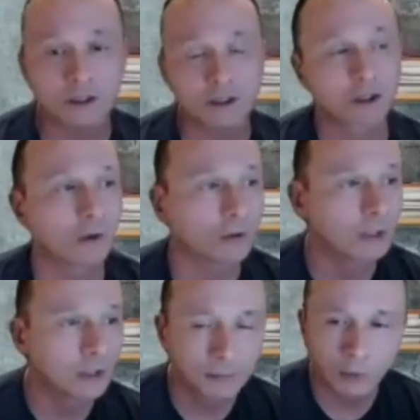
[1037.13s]
So,
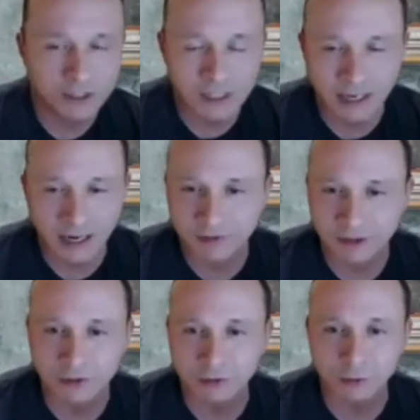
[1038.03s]
but what does that have to
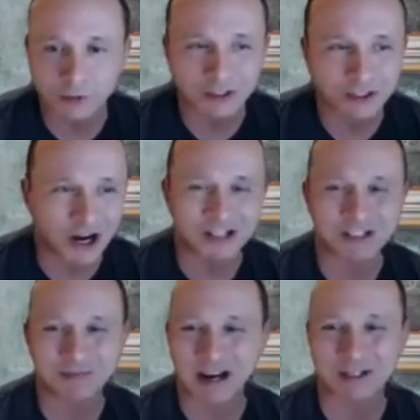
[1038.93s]
do with
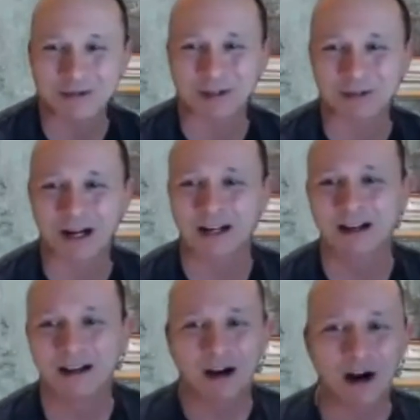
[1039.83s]
cost management, right?
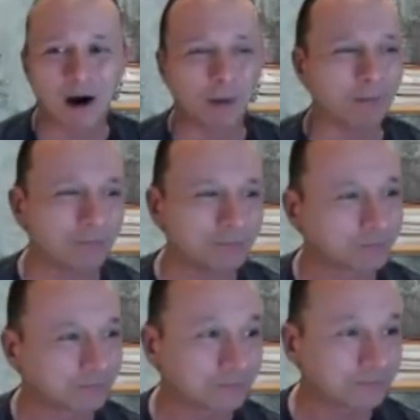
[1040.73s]

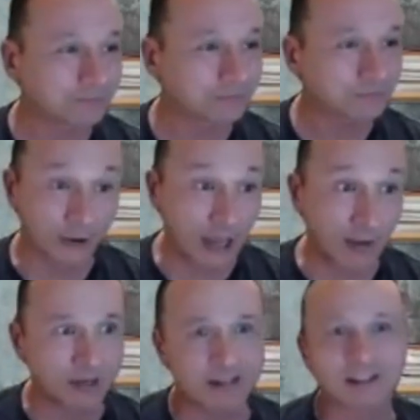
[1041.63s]

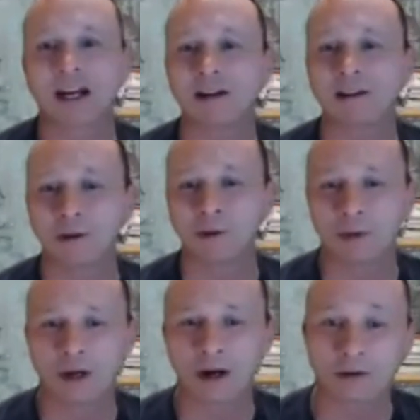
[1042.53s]
That being the title of the
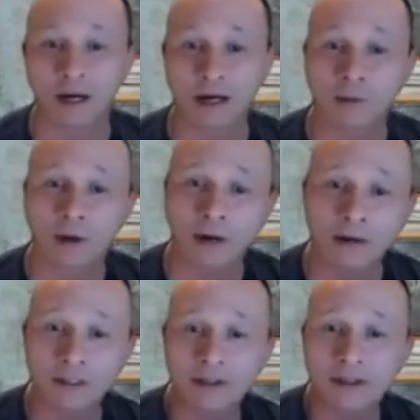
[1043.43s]
webinar, right? Well,
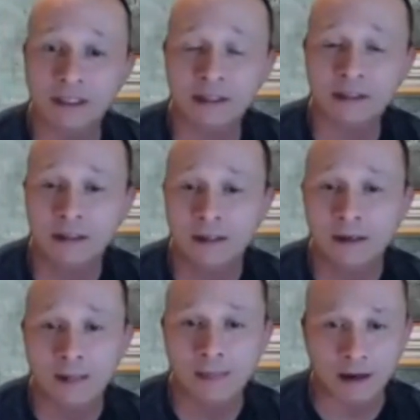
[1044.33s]
everything,
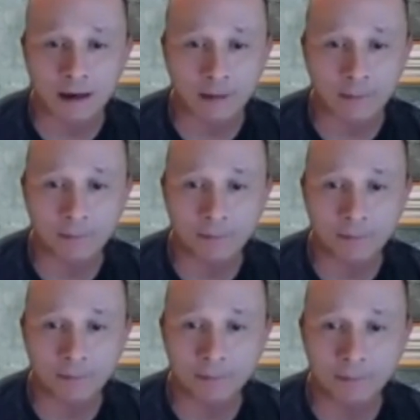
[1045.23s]

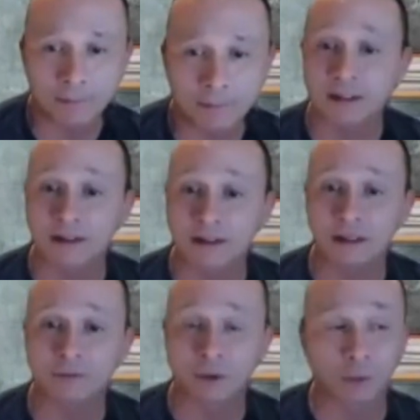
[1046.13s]
because
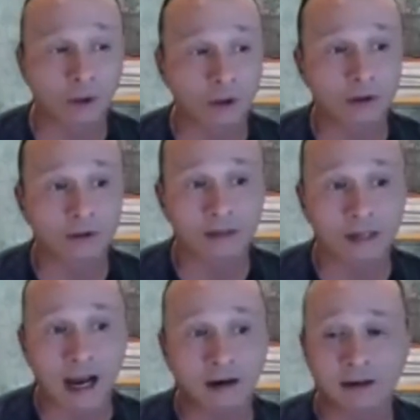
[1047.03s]
if it were
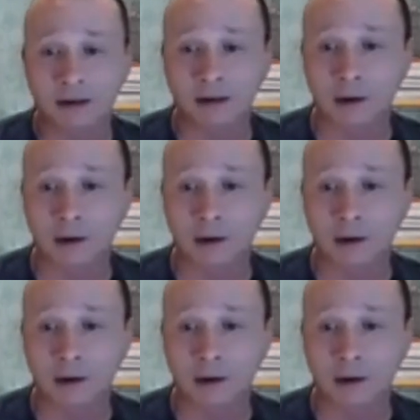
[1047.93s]
not